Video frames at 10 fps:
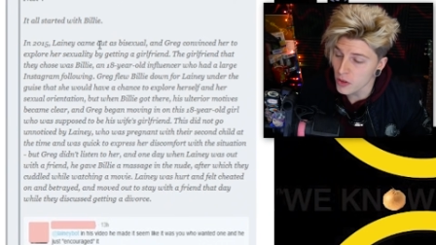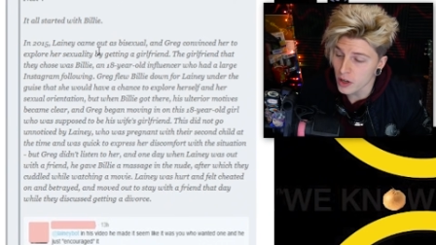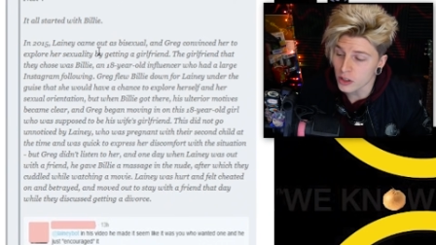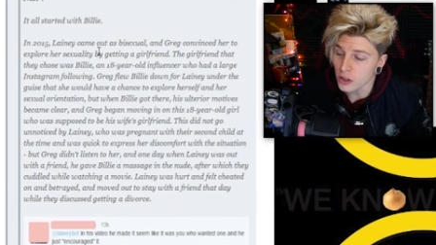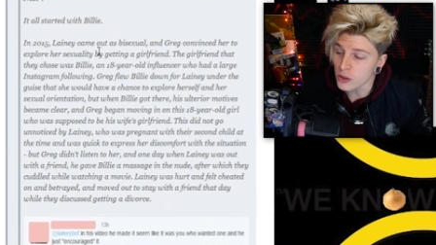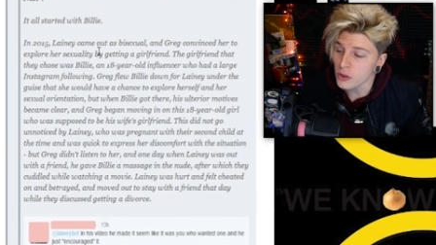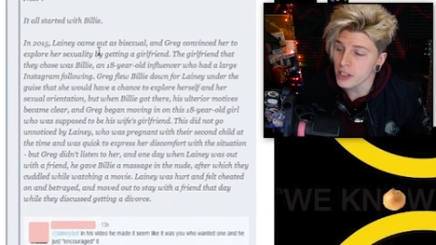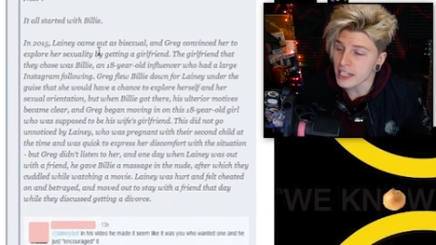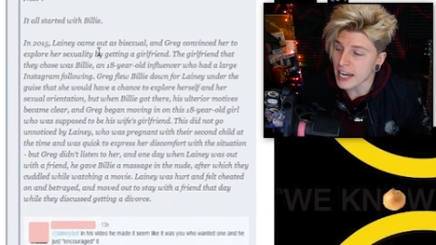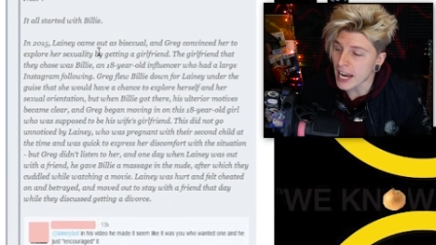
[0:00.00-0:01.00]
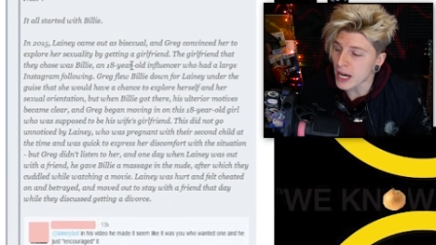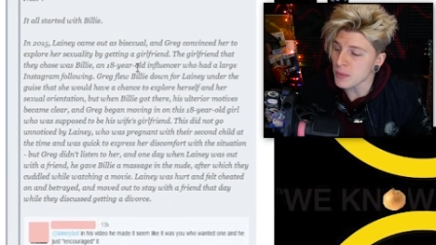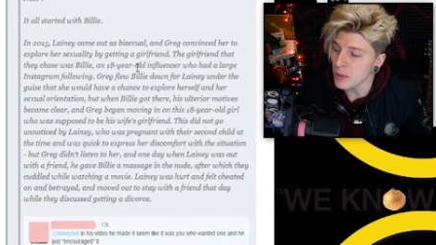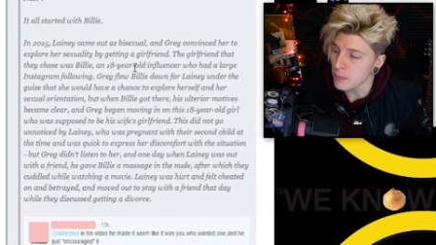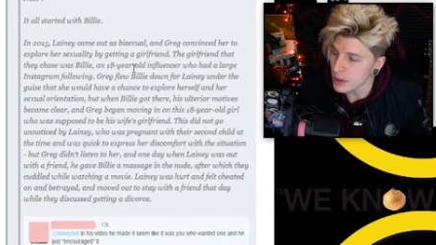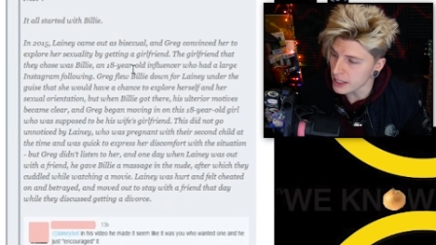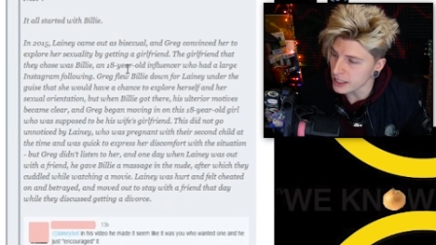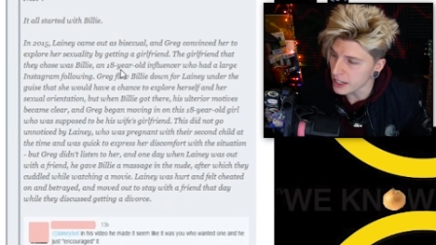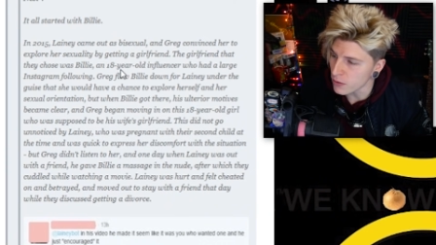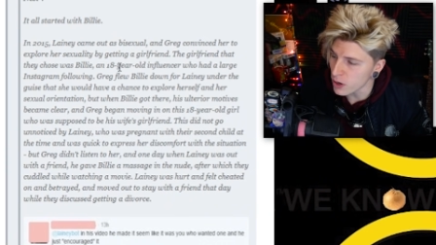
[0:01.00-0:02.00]
with a girl named
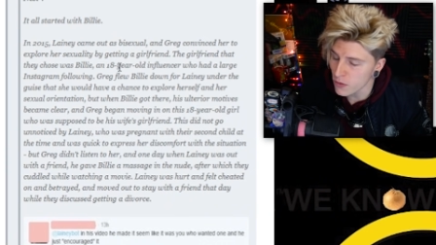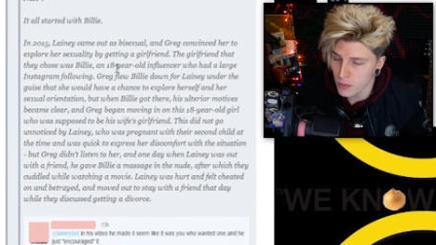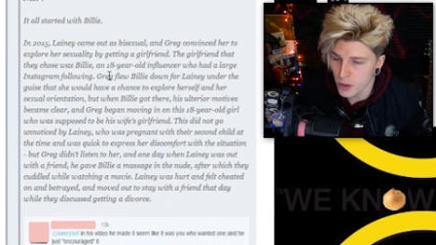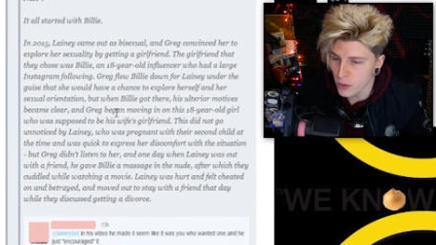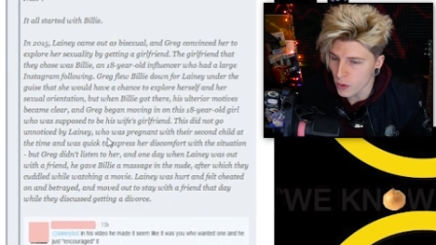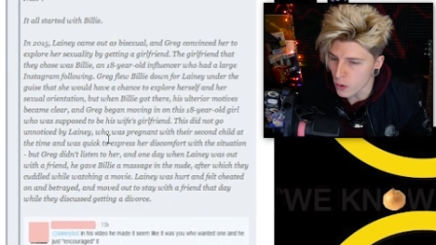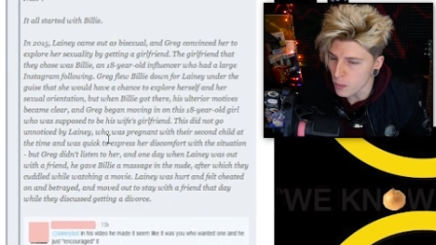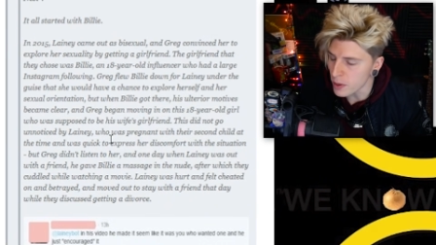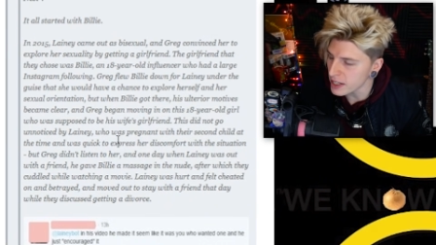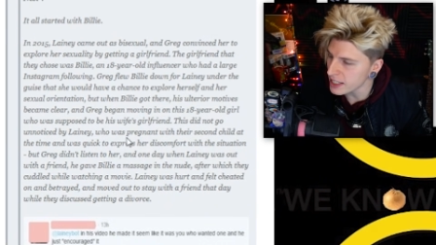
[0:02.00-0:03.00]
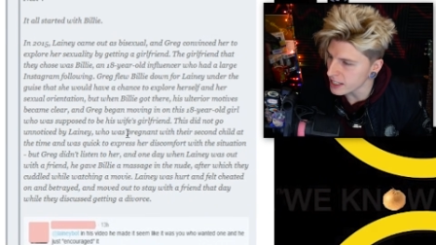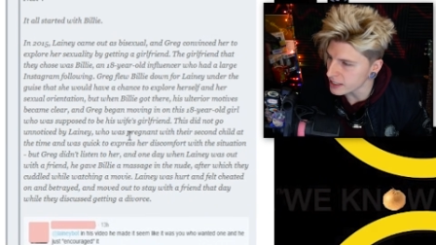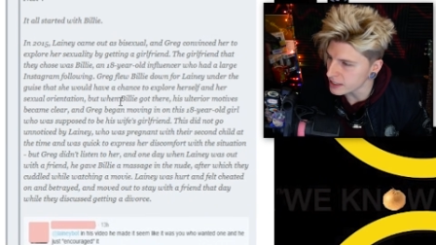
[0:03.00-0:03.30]
Billie. Now, if you're unfamiliar with who Billie